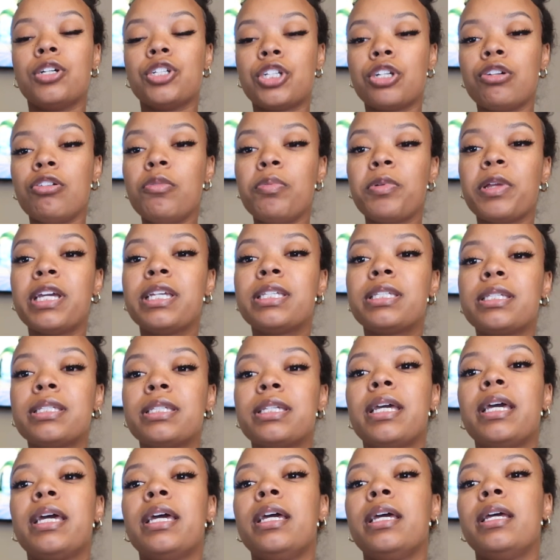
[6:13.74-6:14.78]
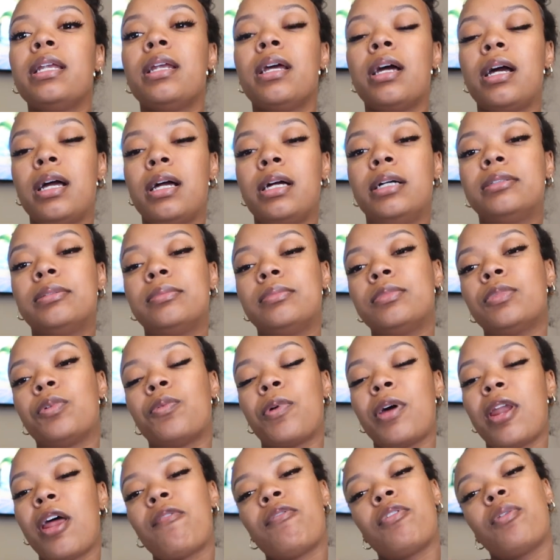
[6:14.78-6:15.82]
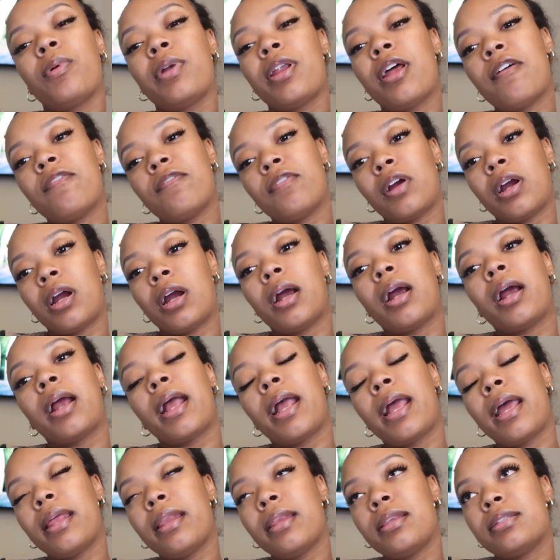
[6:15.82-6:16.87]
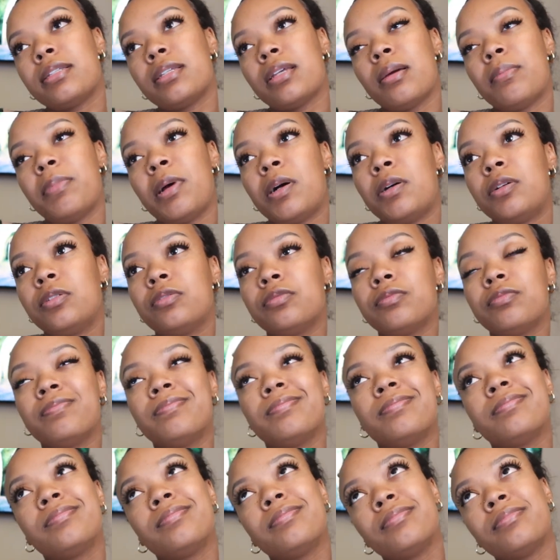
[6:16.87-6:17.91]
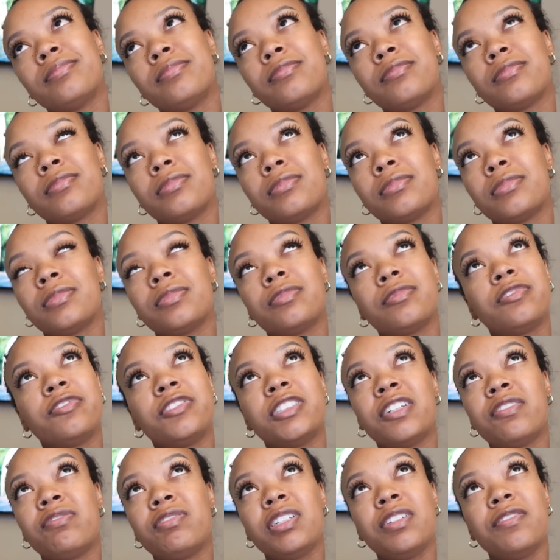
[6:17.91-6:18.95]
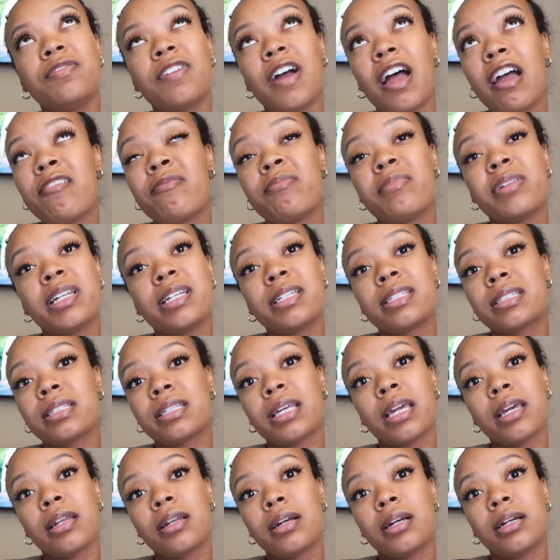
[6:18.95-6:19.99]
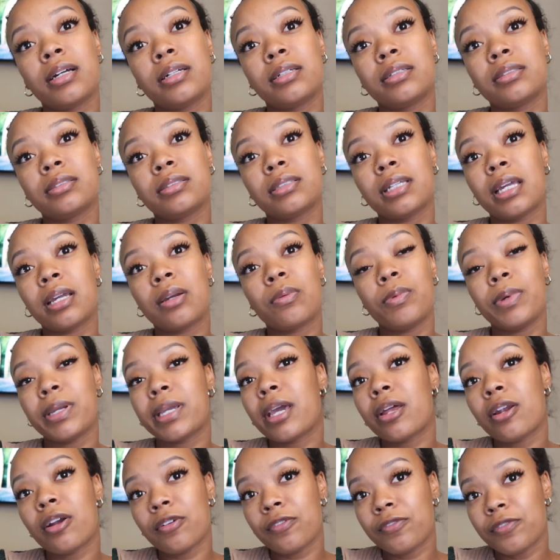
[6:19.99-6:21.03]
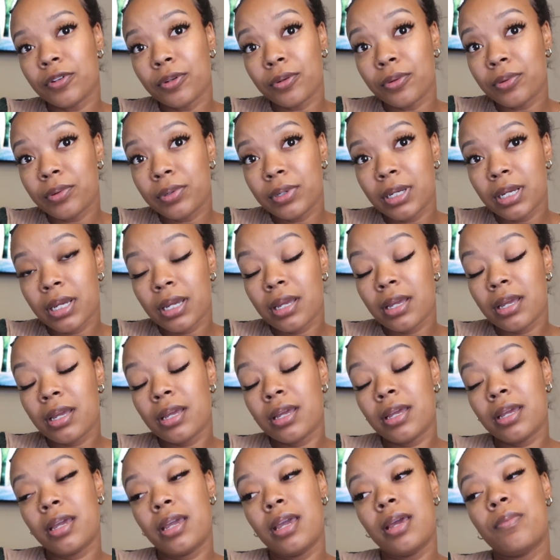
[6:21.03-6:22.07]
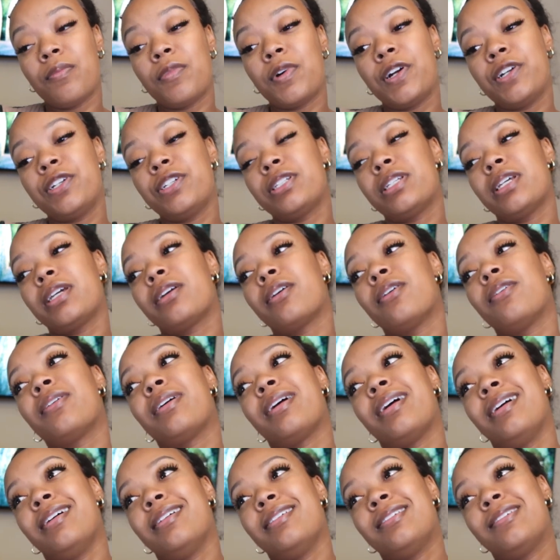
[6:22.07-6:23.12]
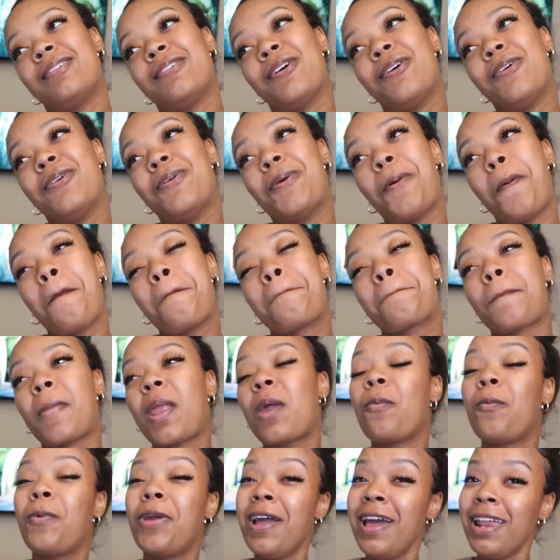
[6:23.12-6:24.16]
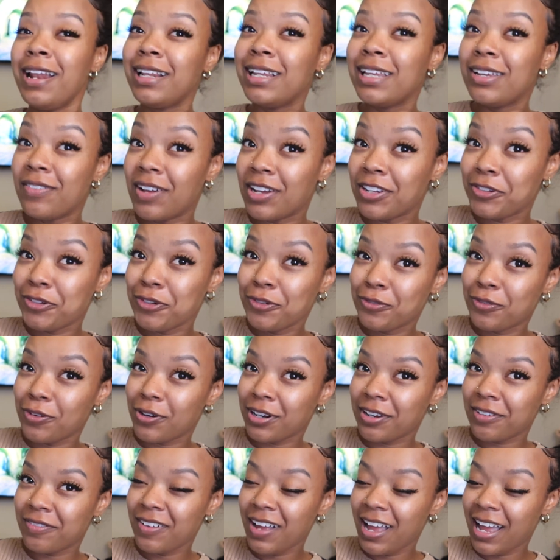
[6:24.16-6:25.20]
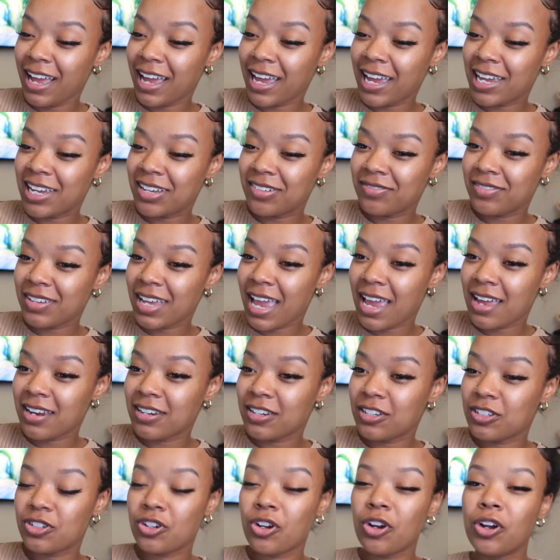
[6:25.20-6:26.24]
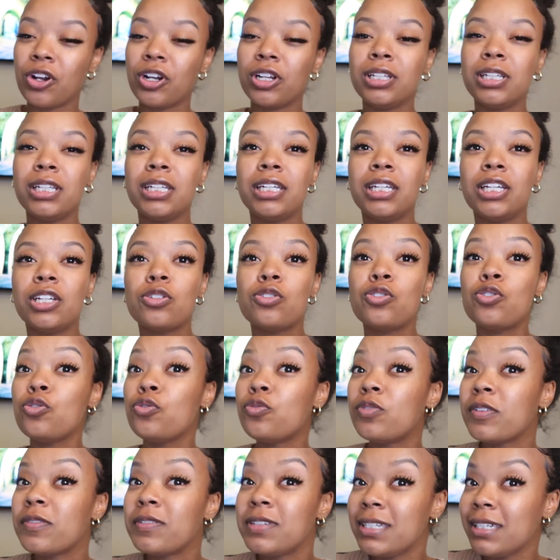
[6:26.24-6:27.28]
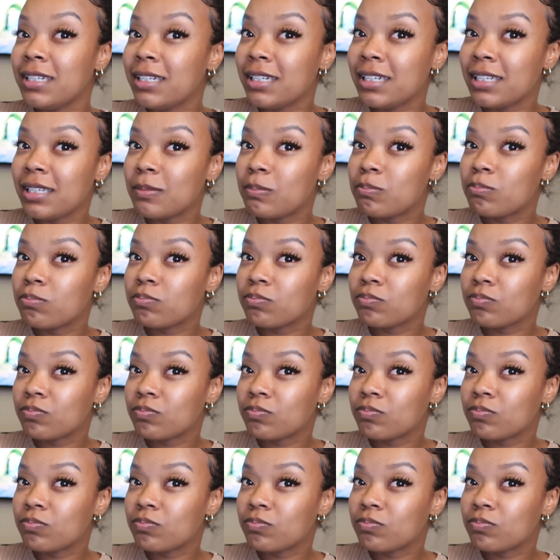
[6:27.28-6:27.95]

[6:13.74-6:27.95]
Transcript: She replaces it, whatever, and about 55 minutes later, like, we get our food, and we're just like, okay, so we gotta leave at 2:45, and it is currently 2:15,